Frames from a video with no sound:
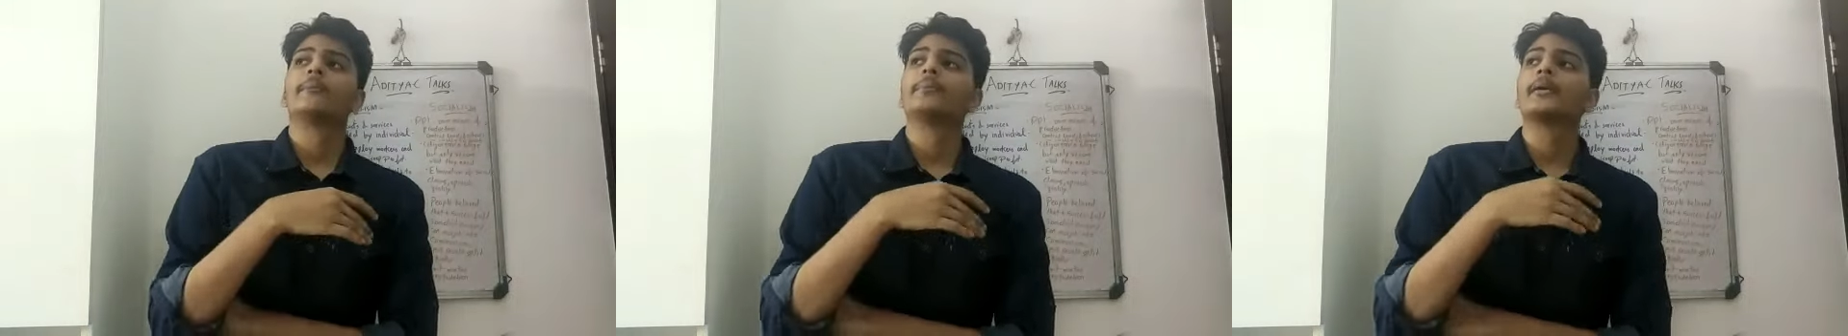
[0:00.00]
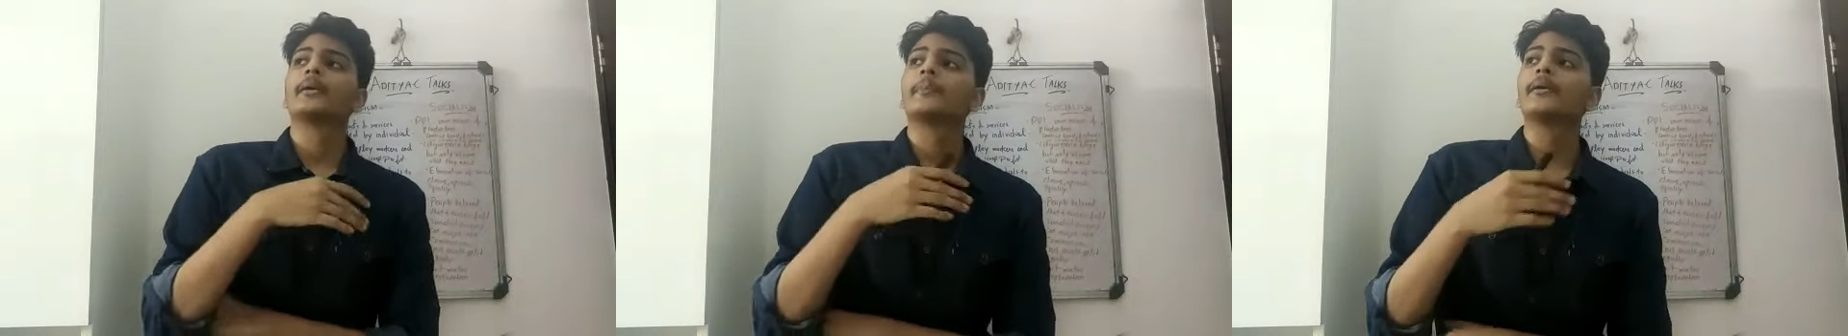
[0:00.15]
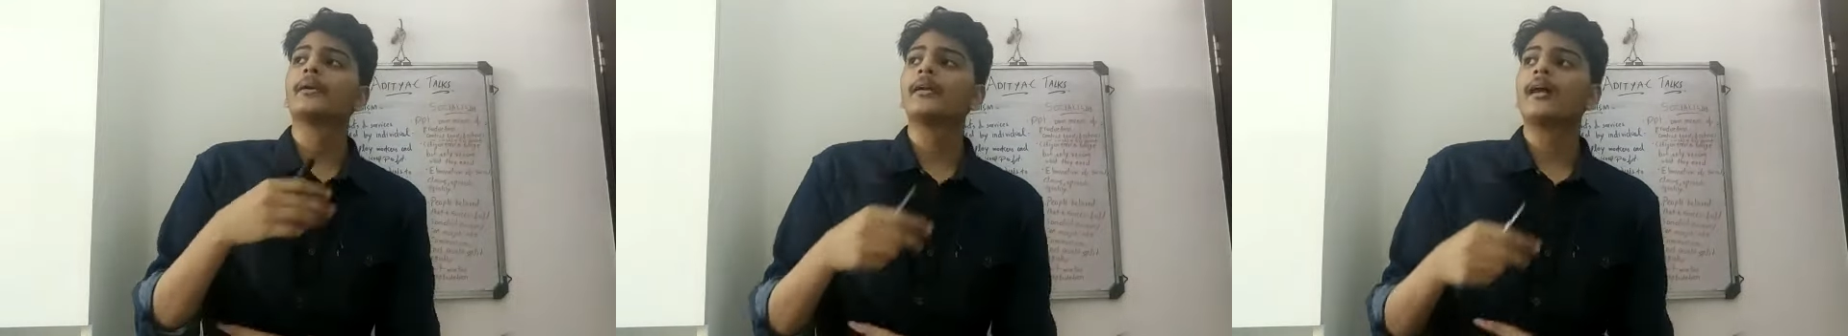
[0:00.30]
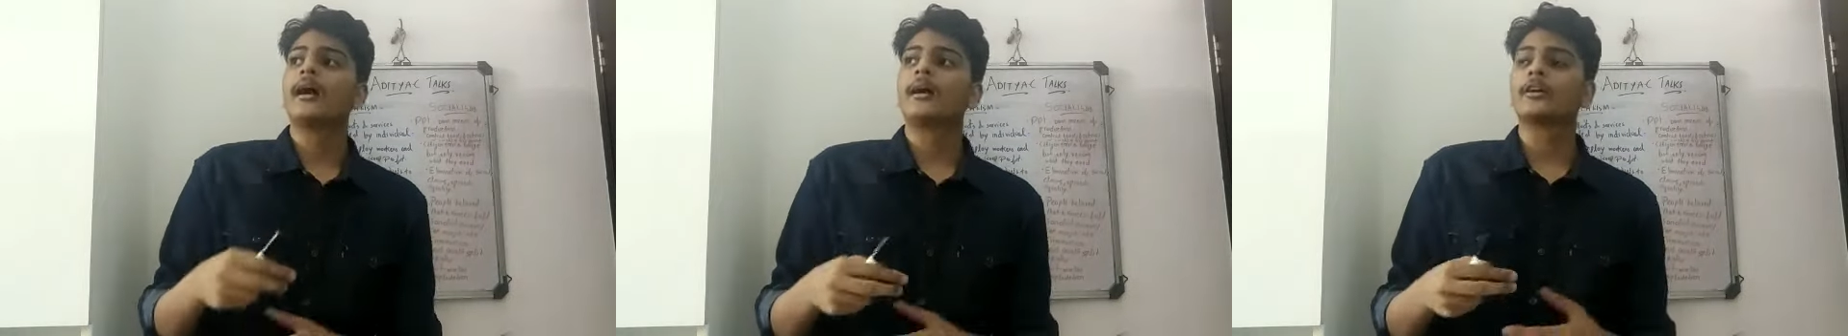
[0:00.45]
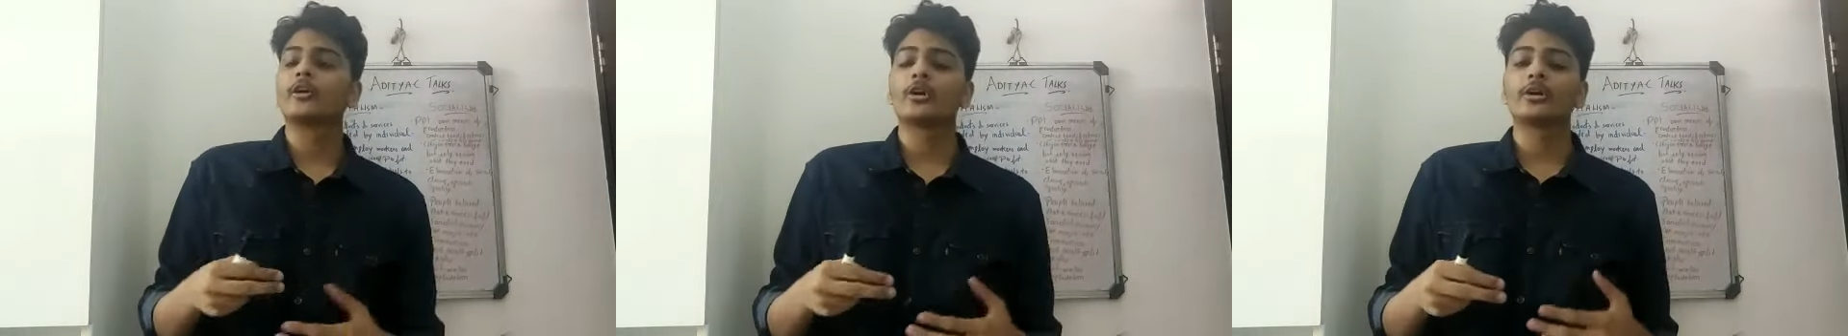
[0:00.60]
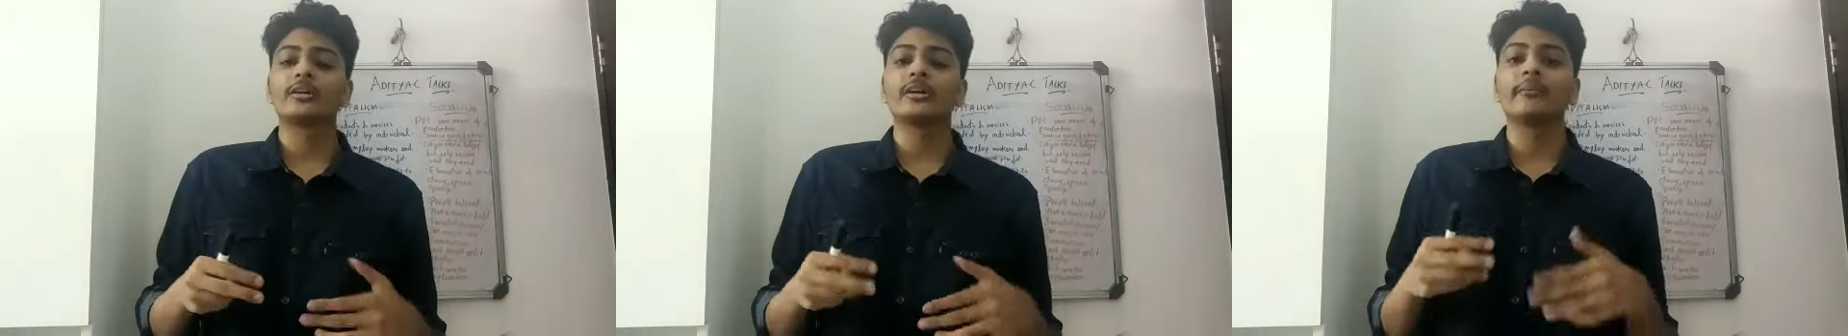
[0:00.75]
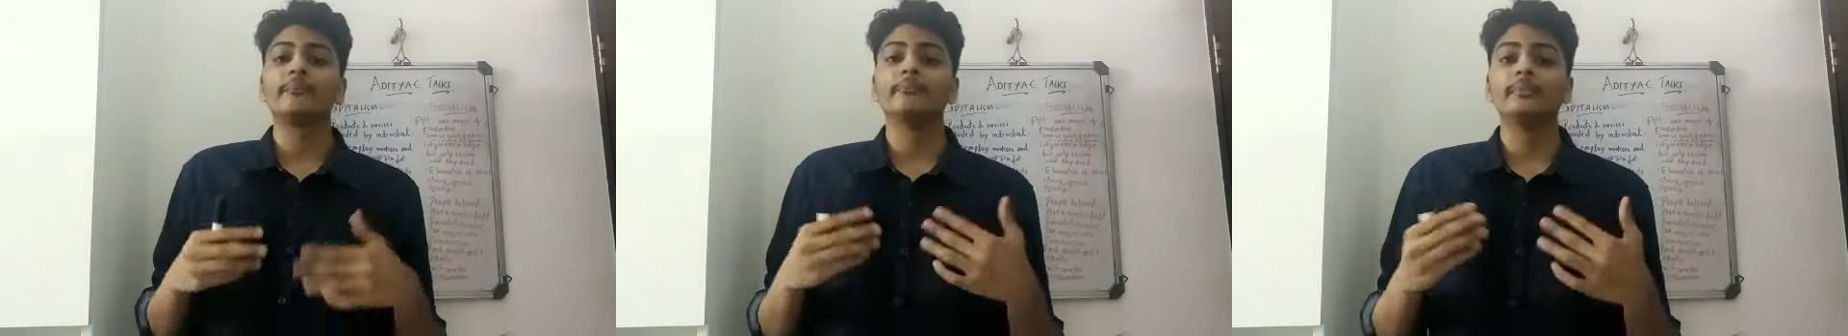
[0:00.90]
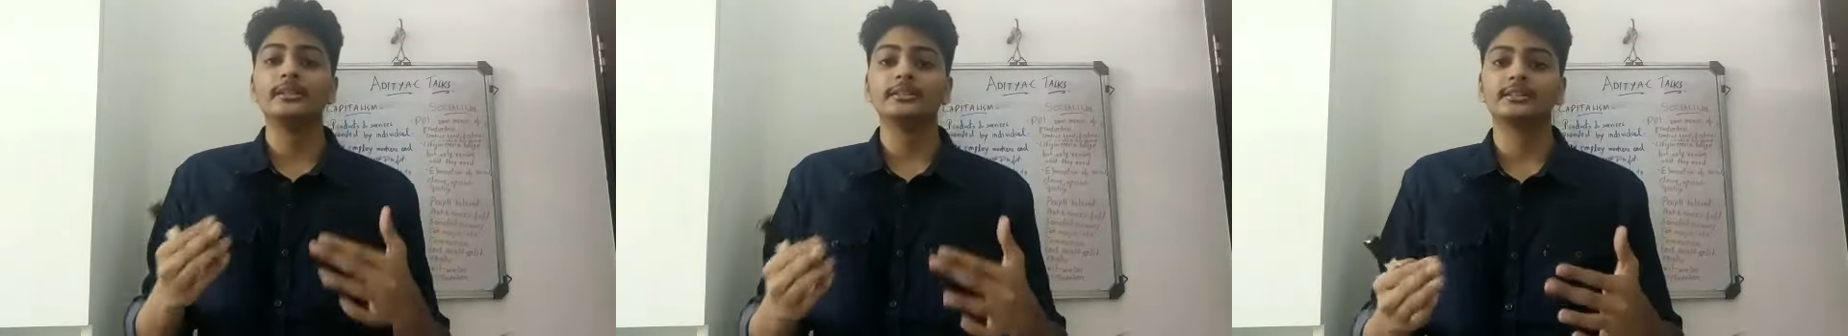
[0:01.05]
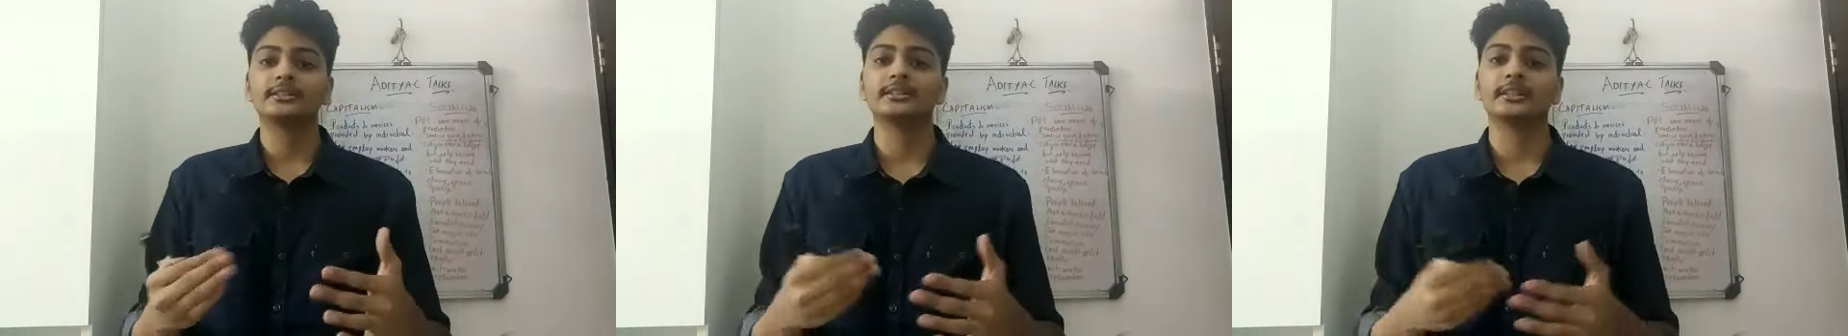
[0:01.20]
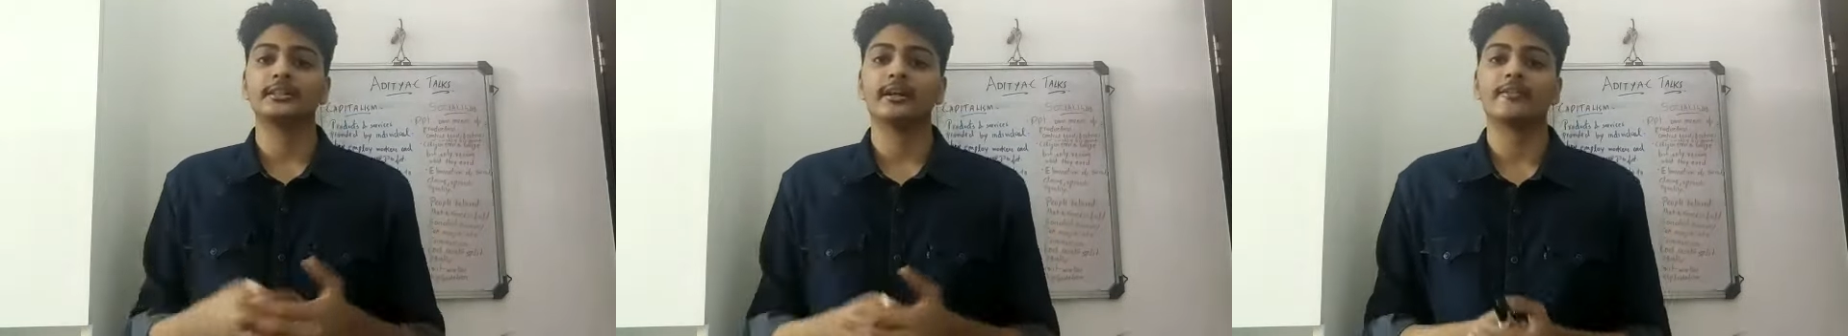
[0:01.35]
people are not
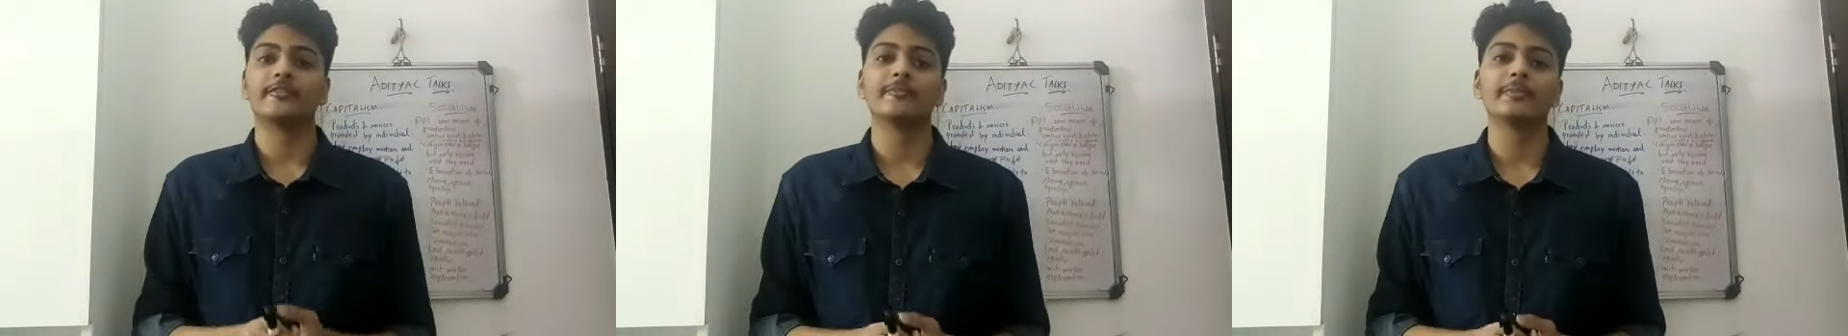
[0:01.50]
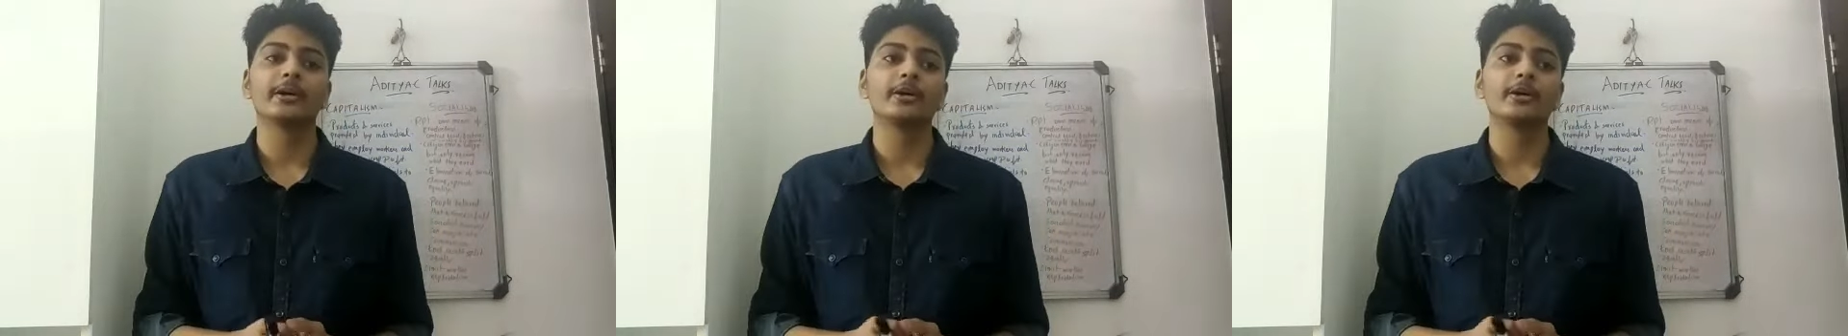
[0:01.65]
ambitious enough,